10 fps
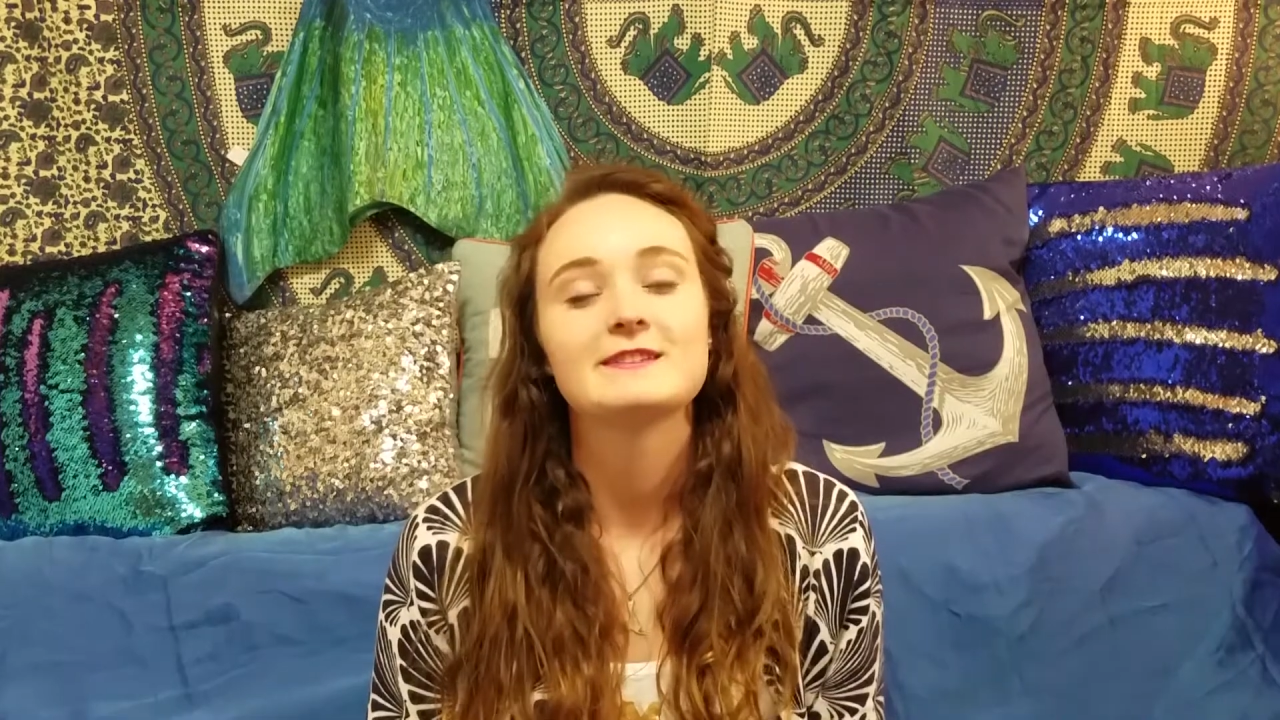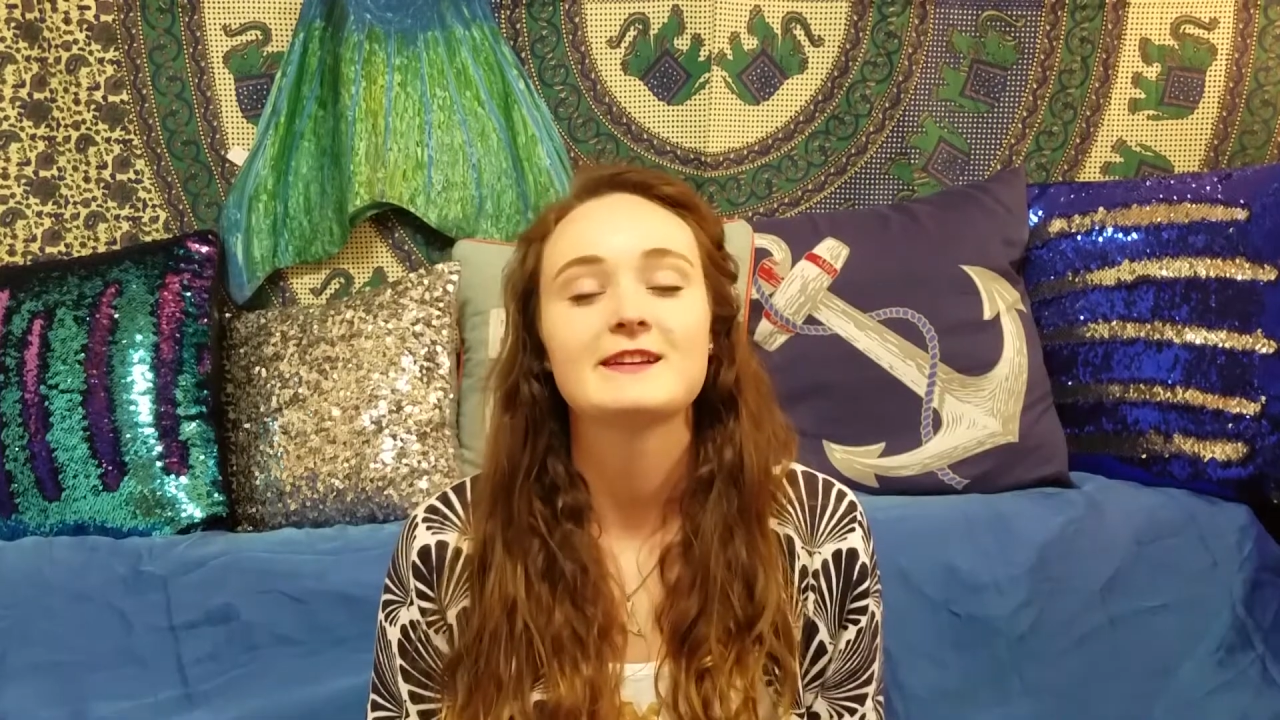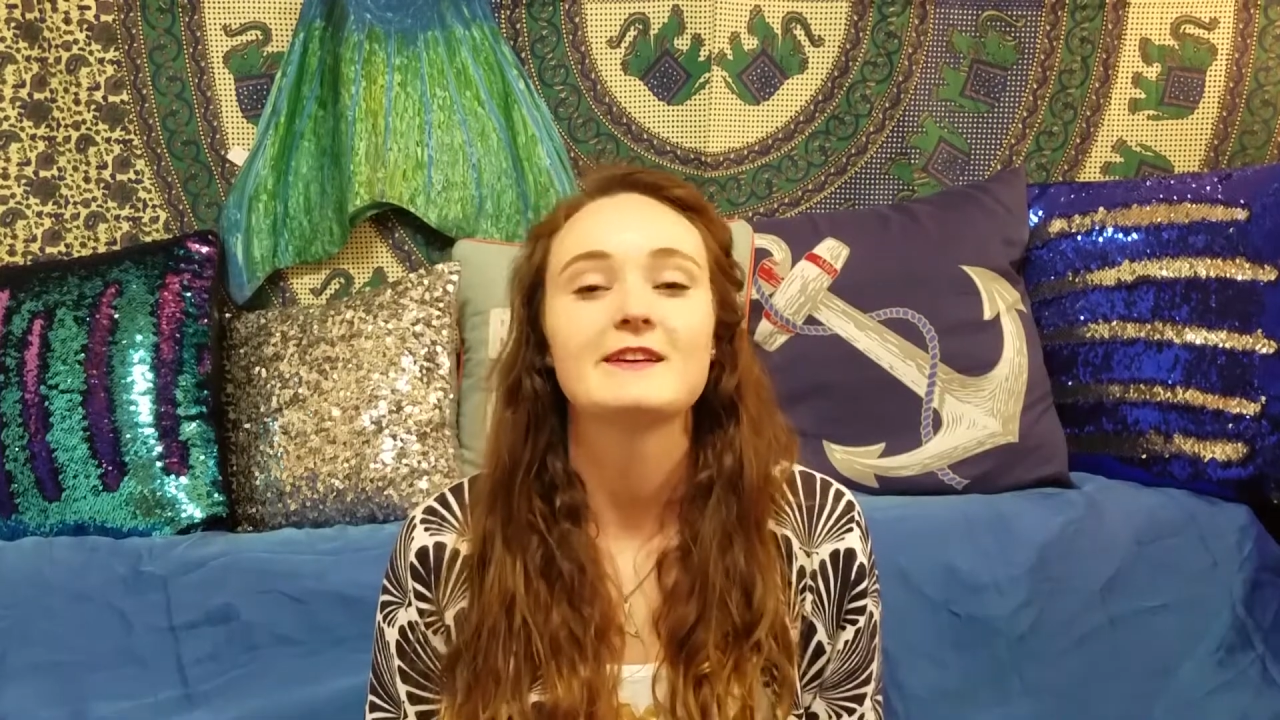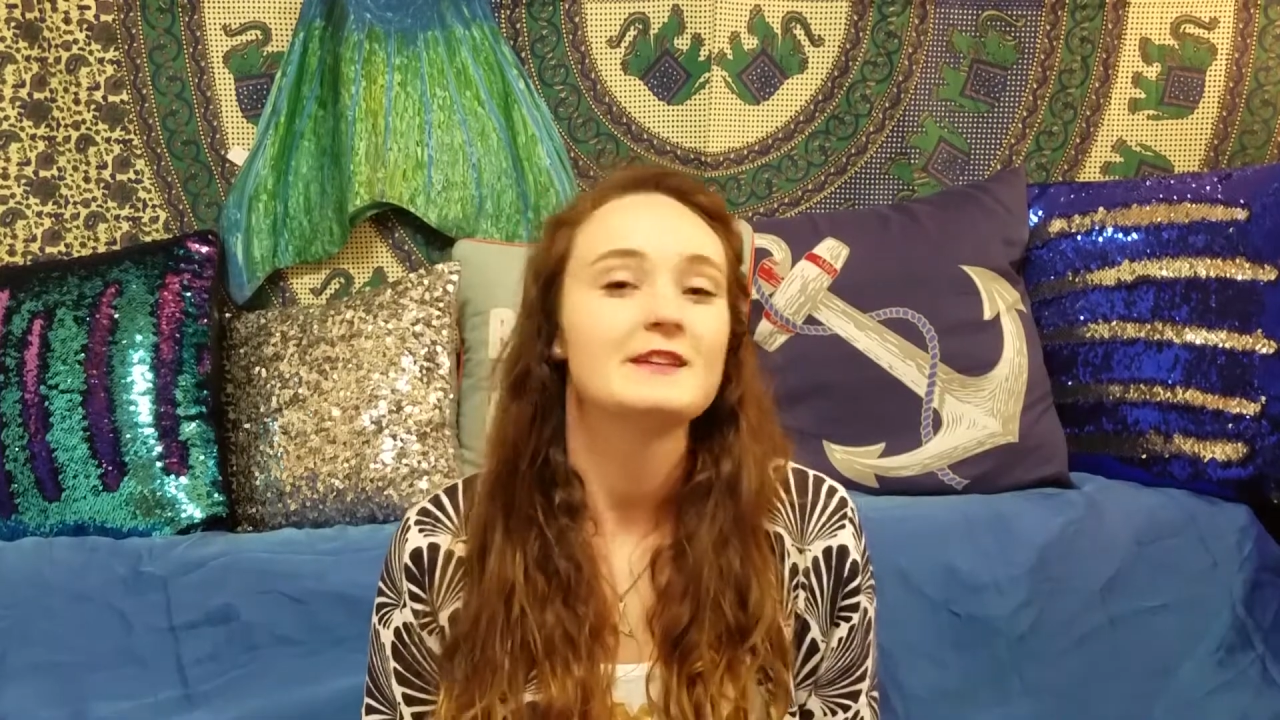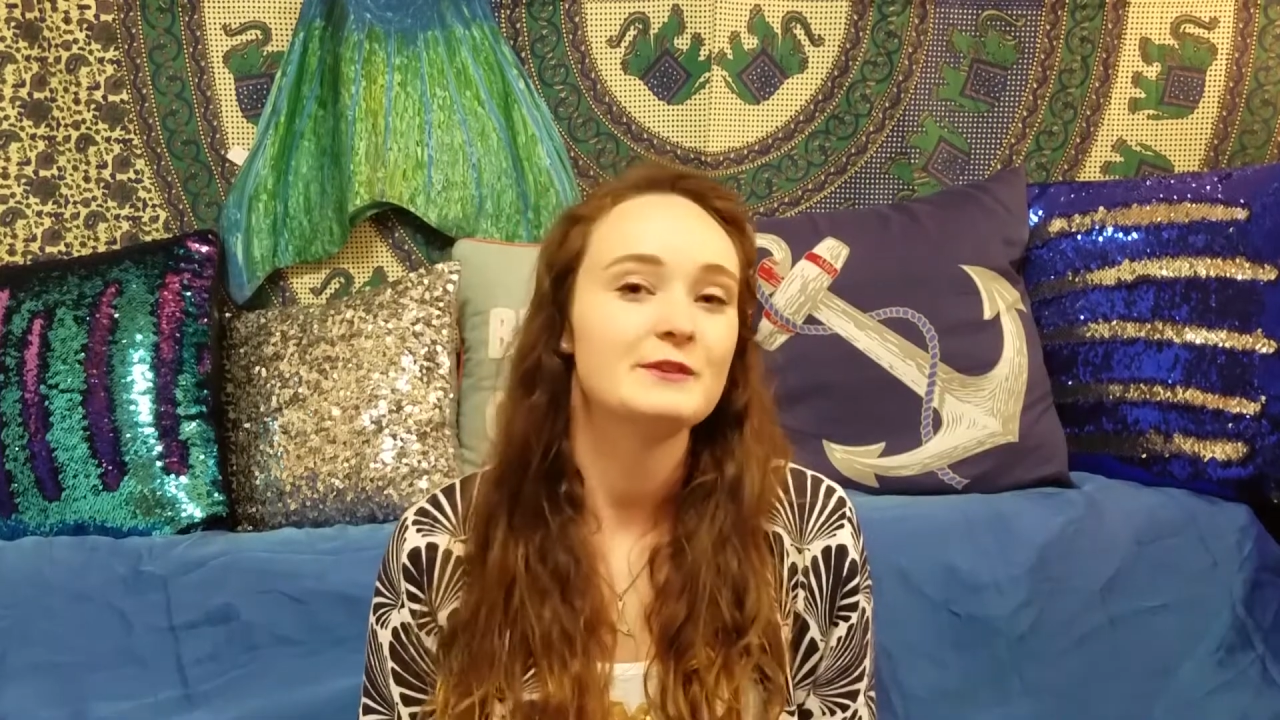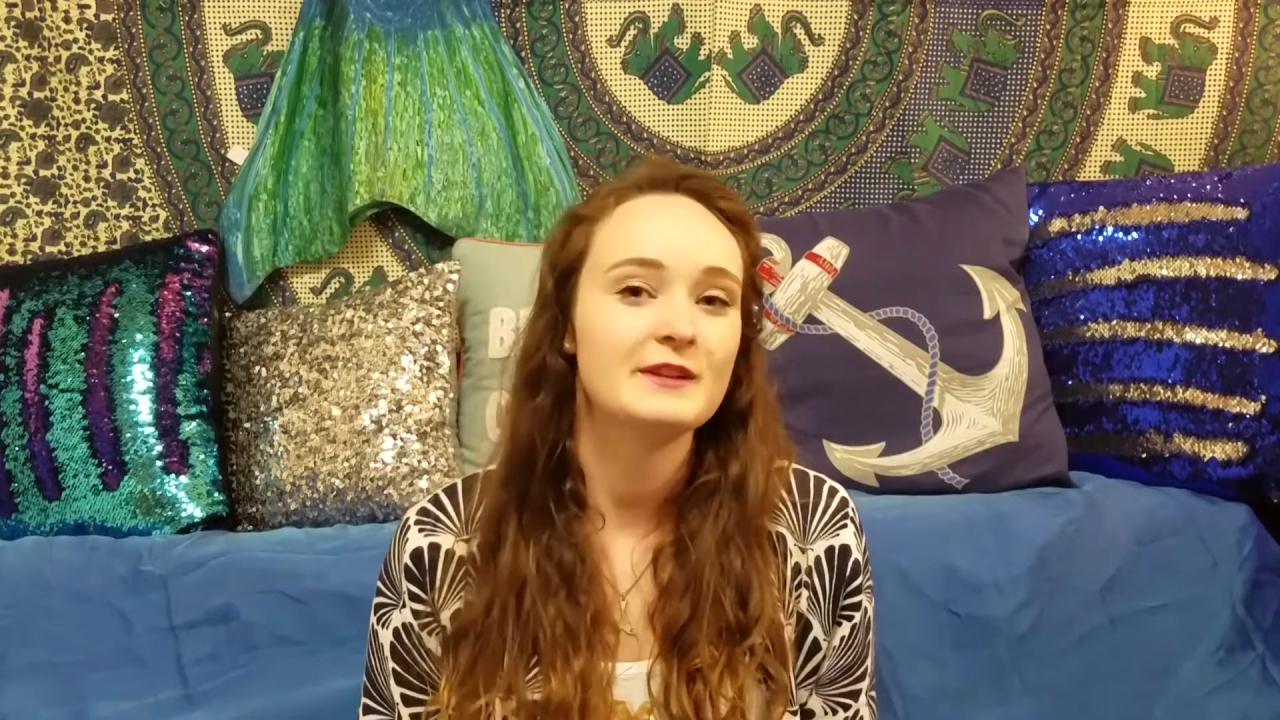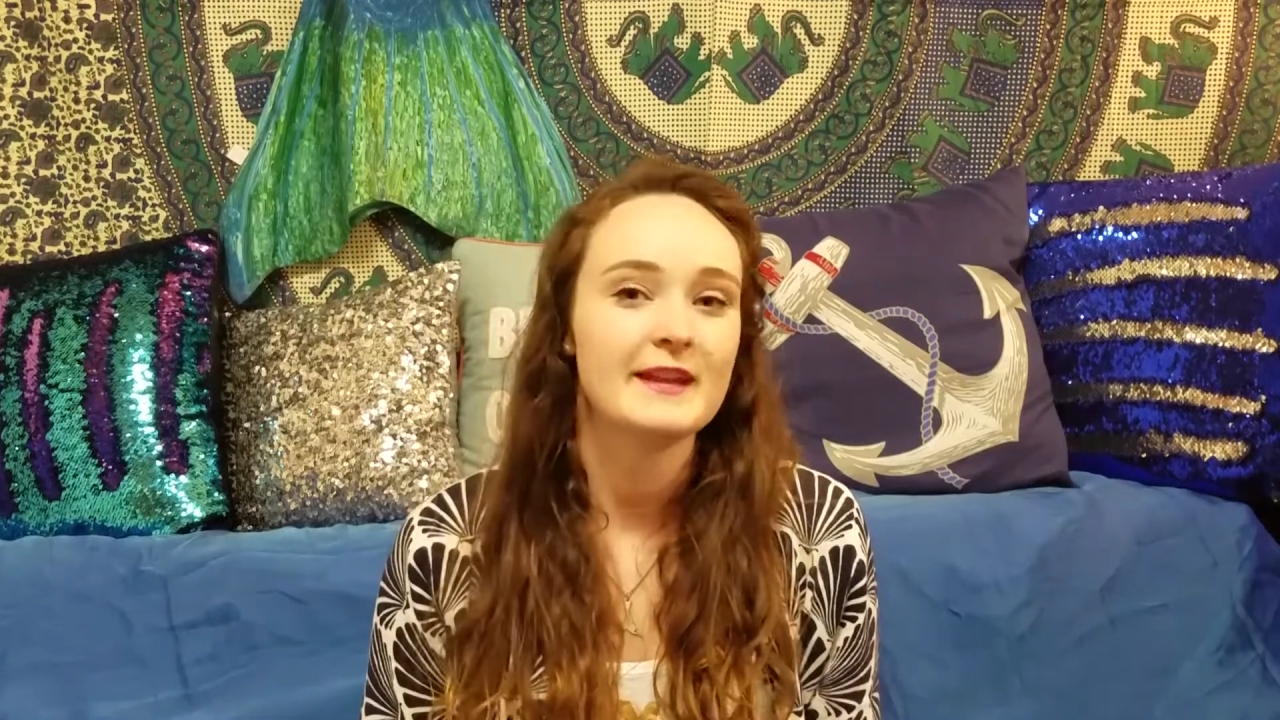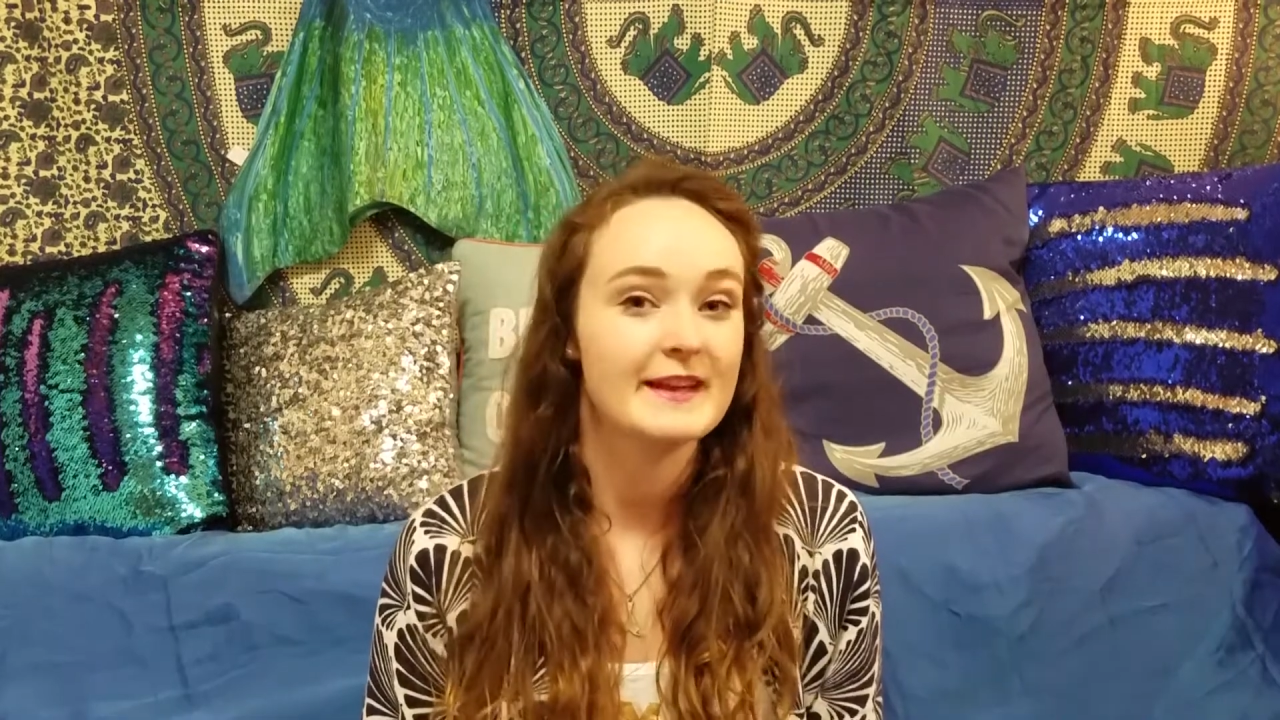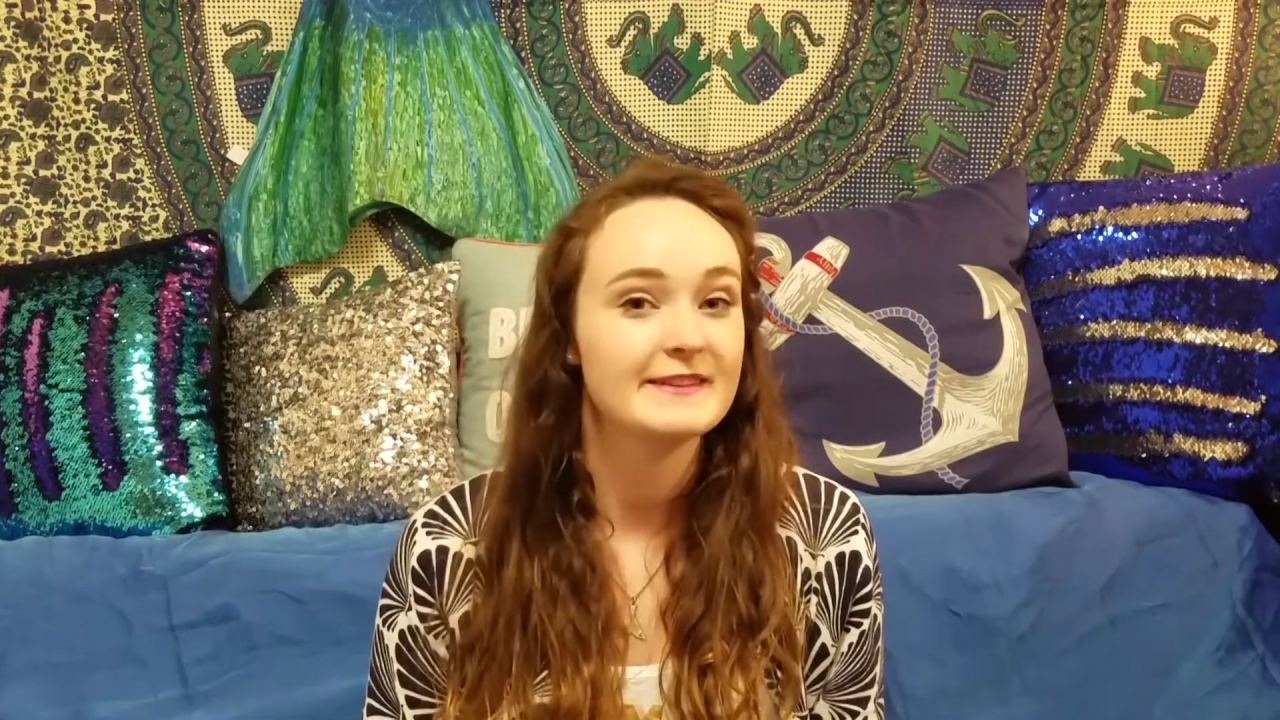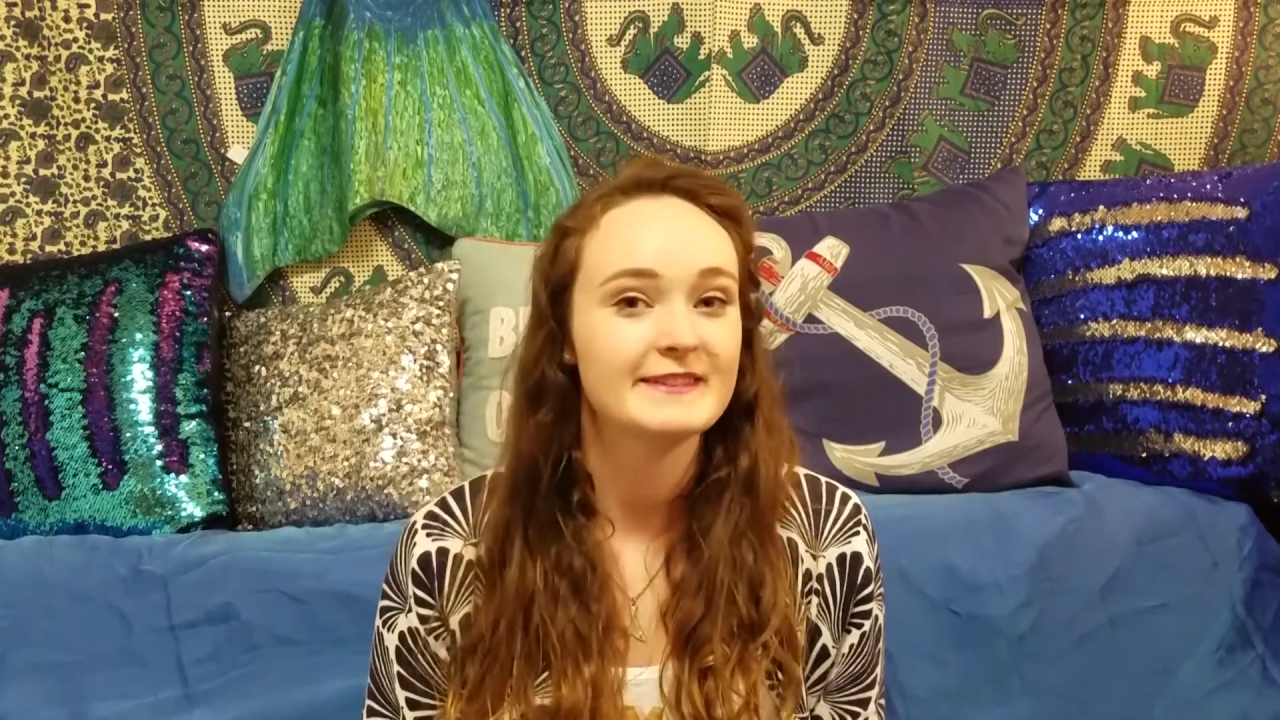until you can
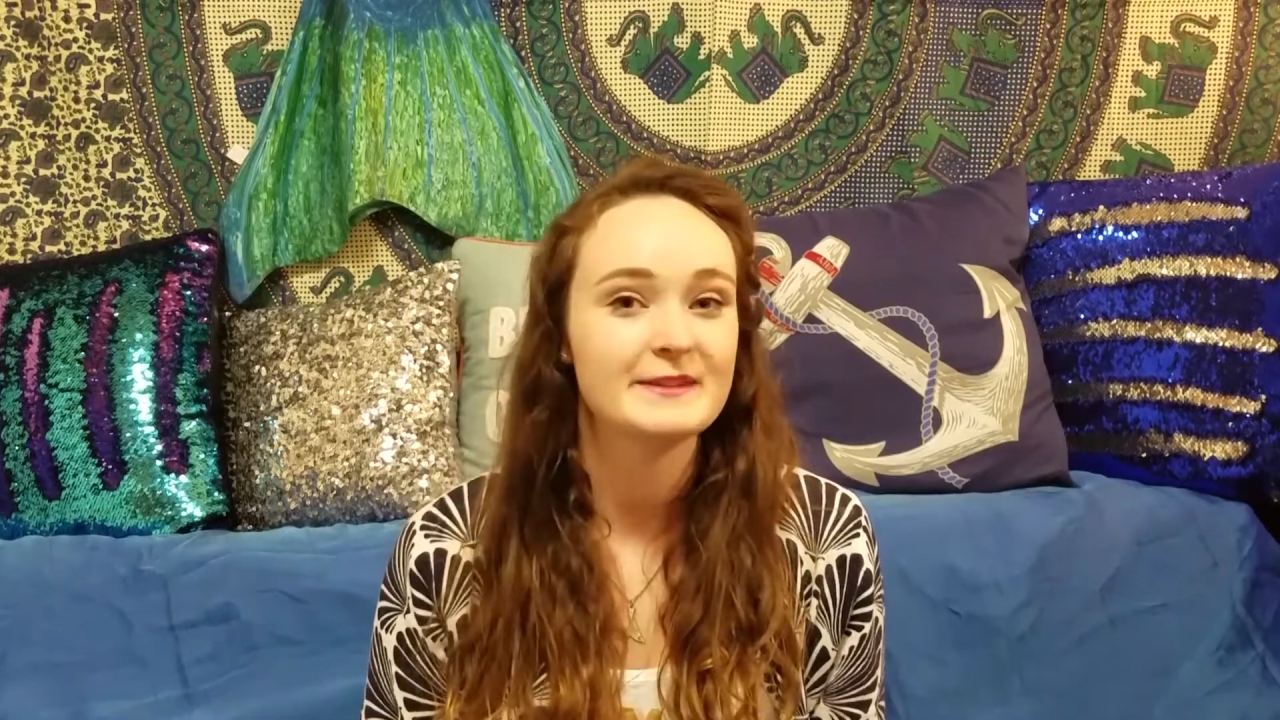handle